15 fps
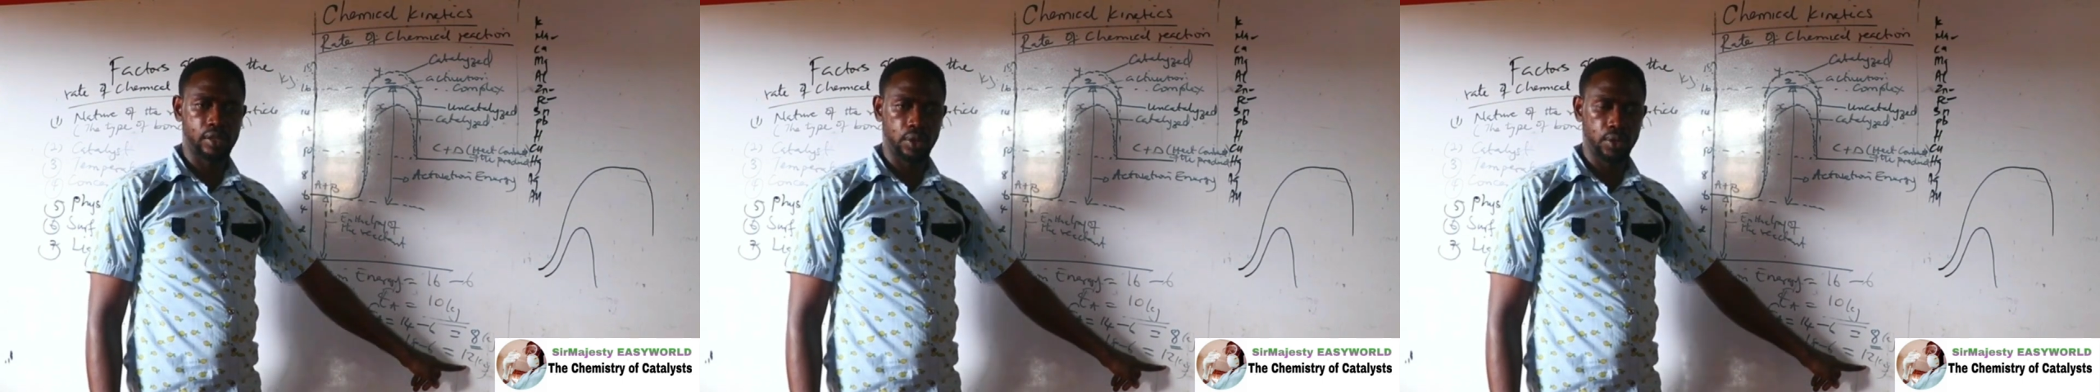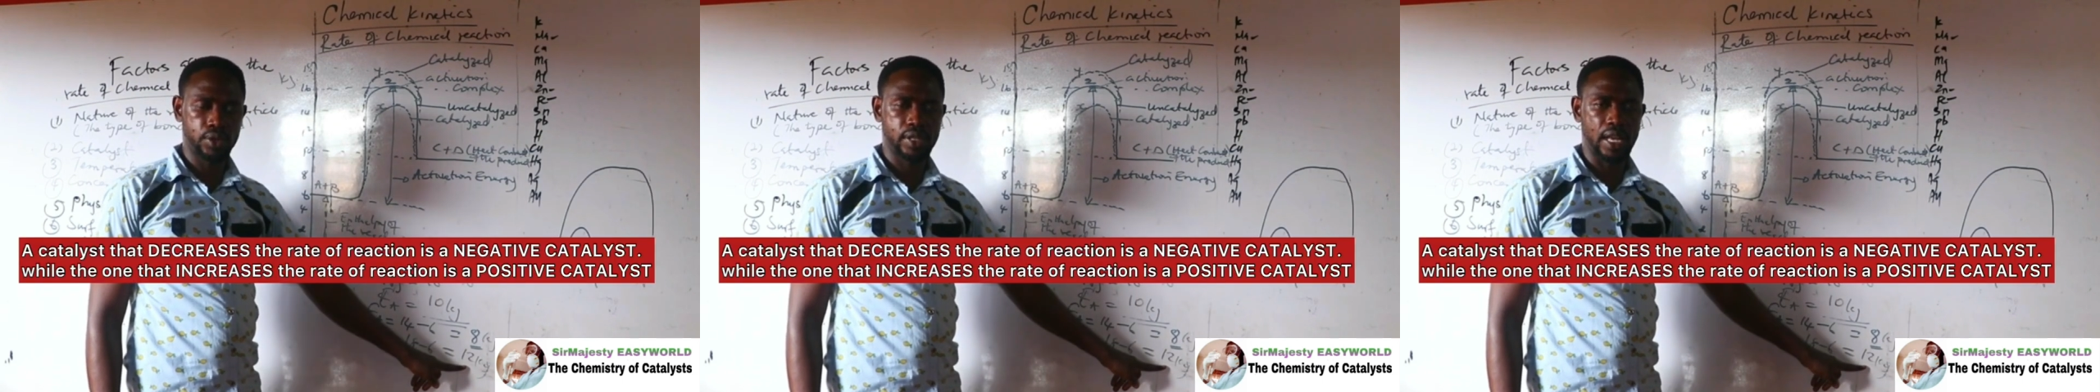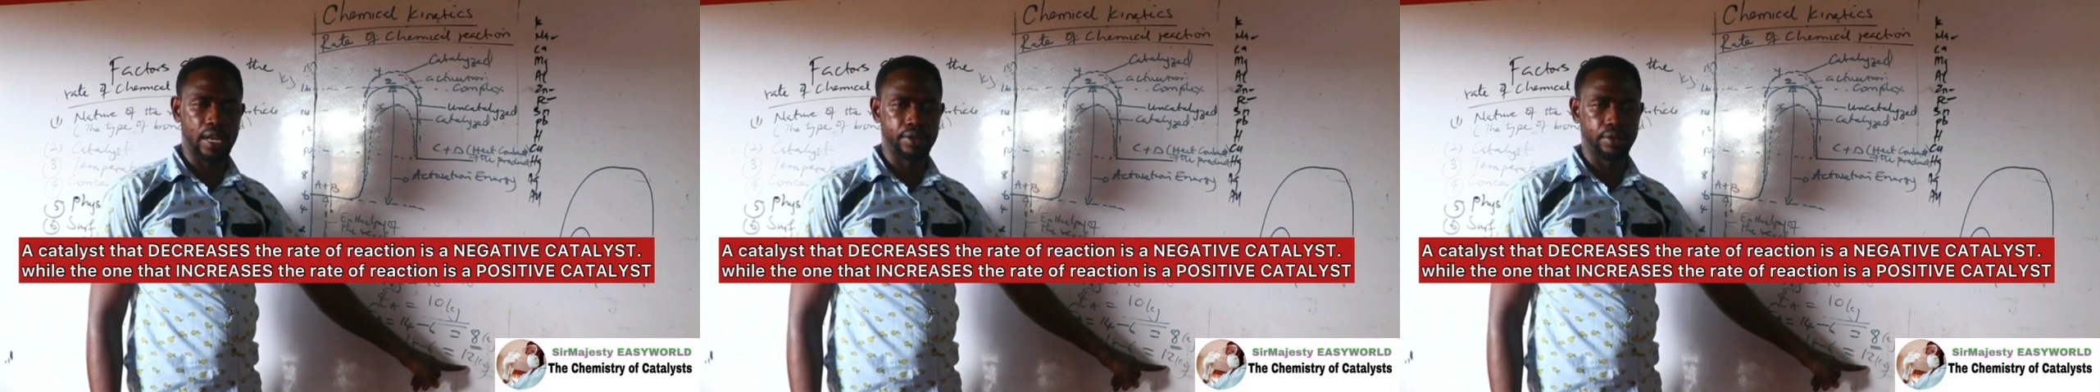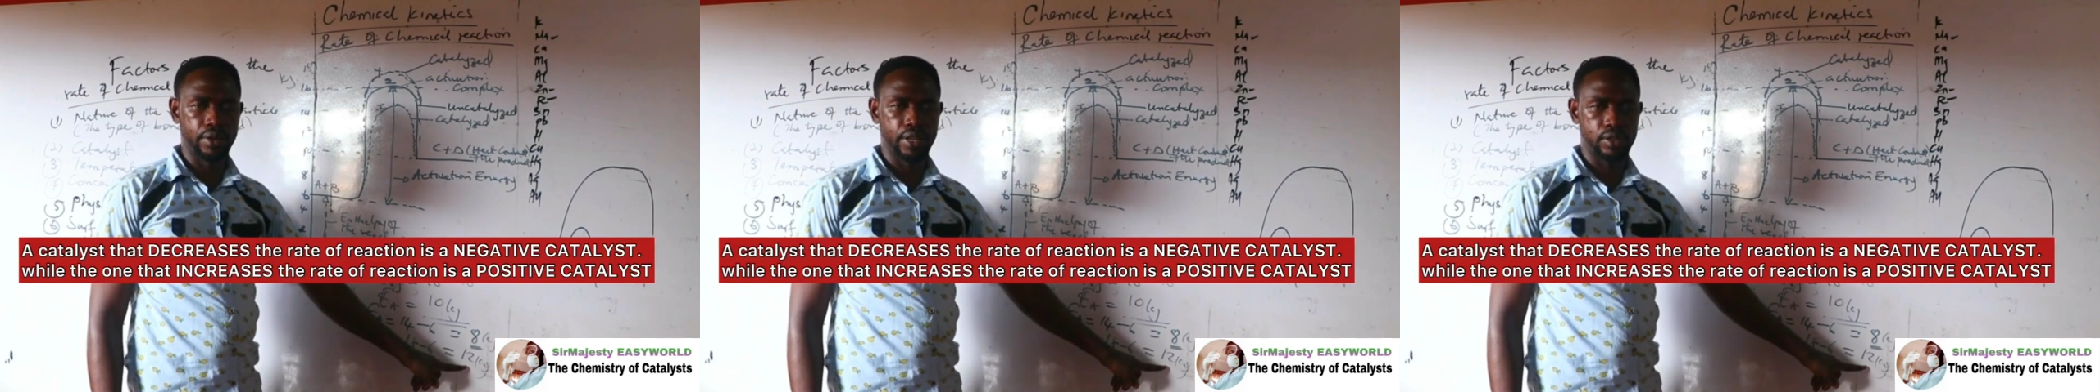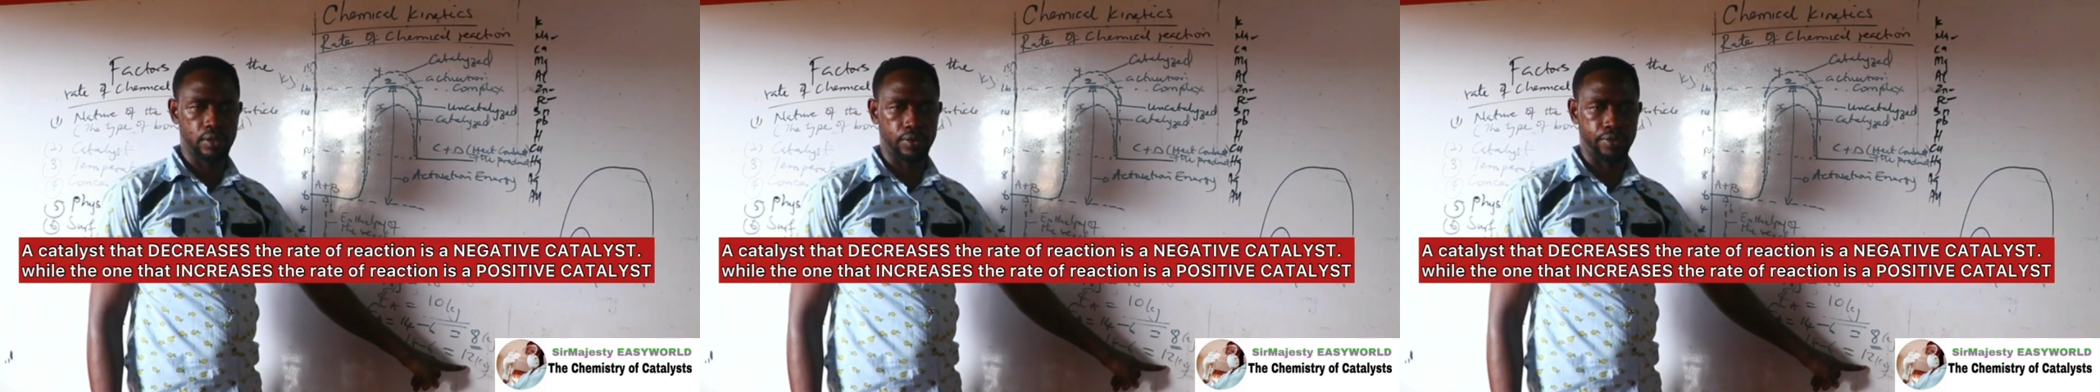slows down the
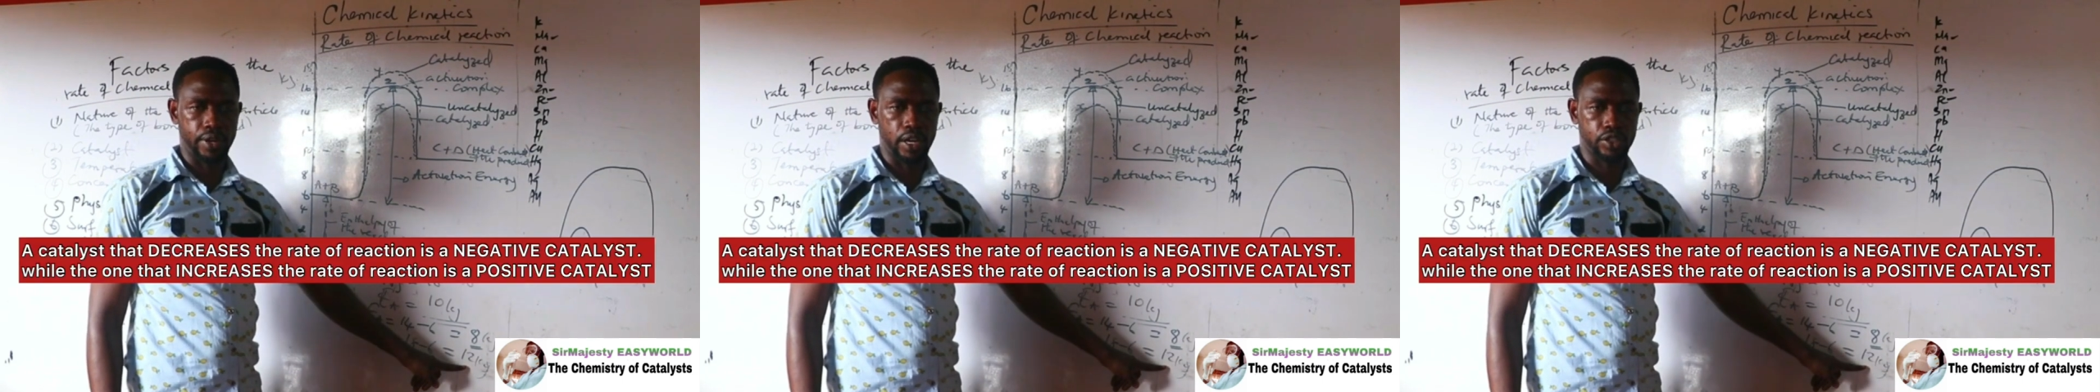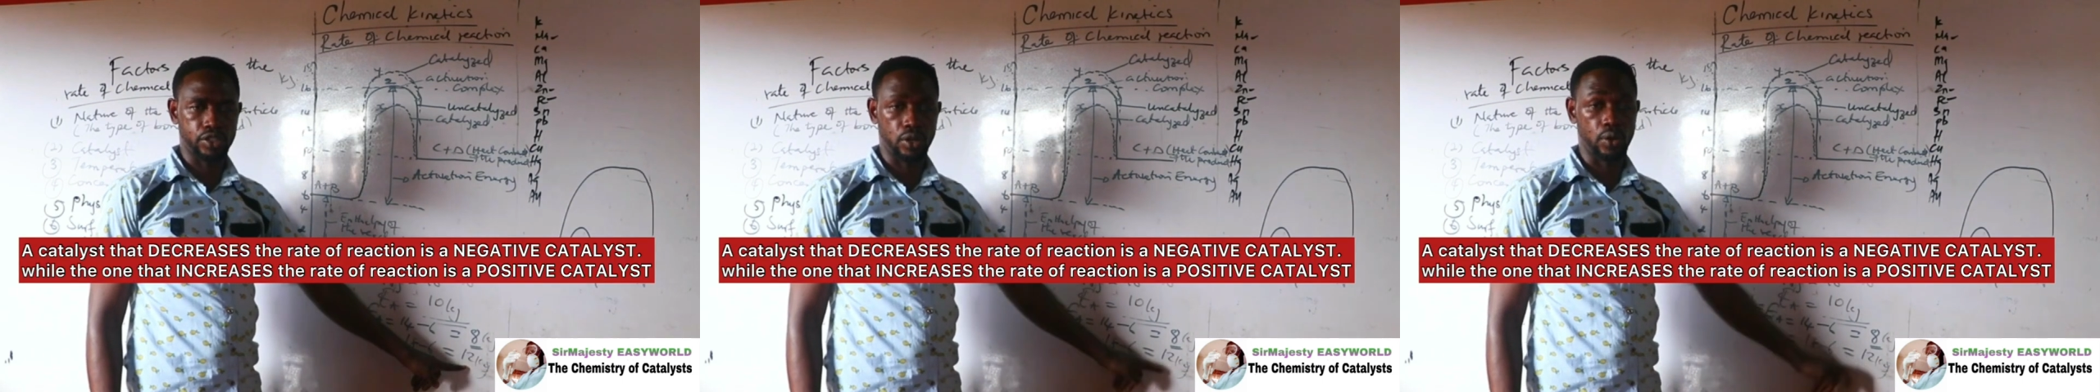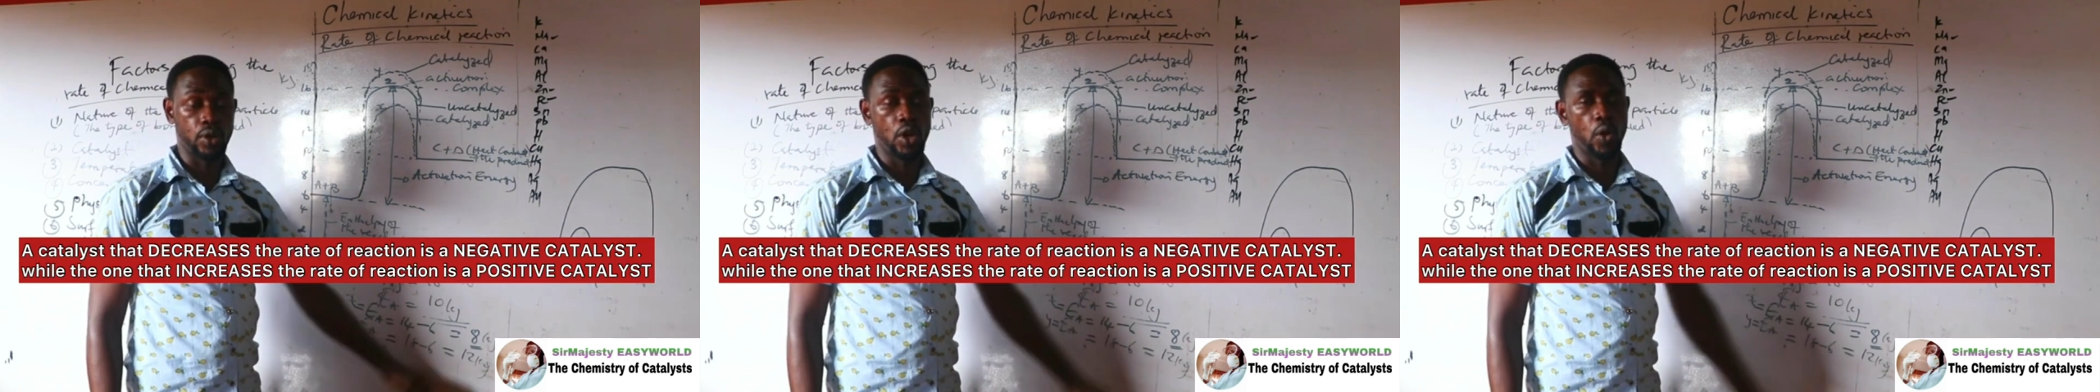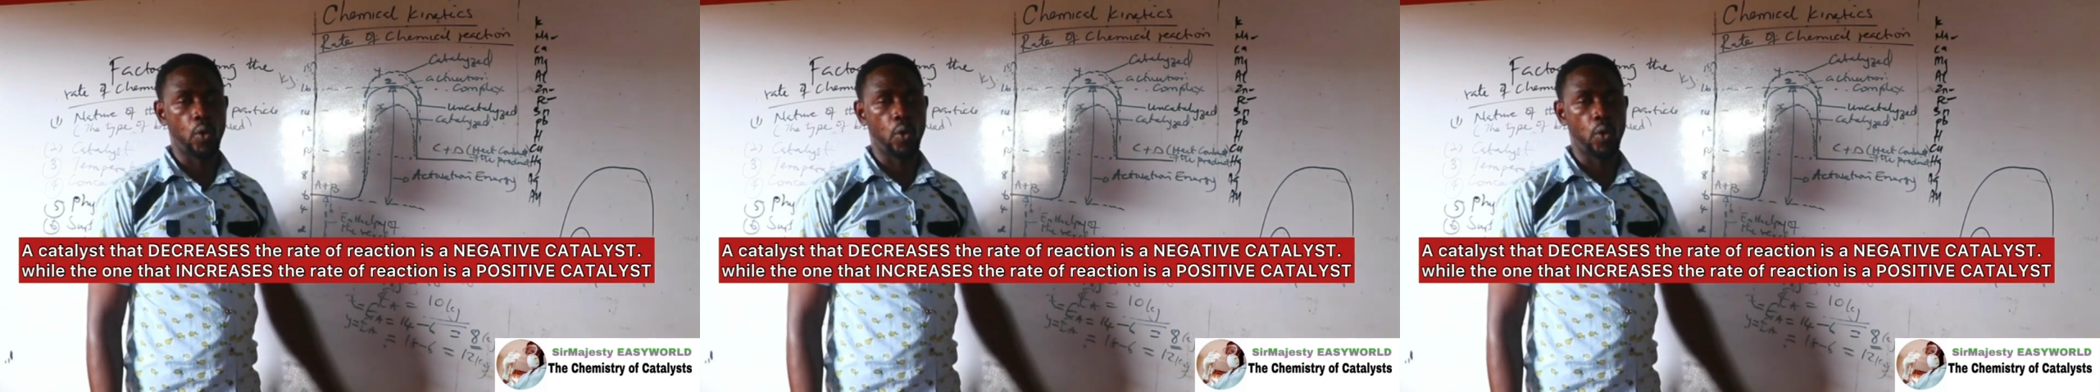rate of reaction,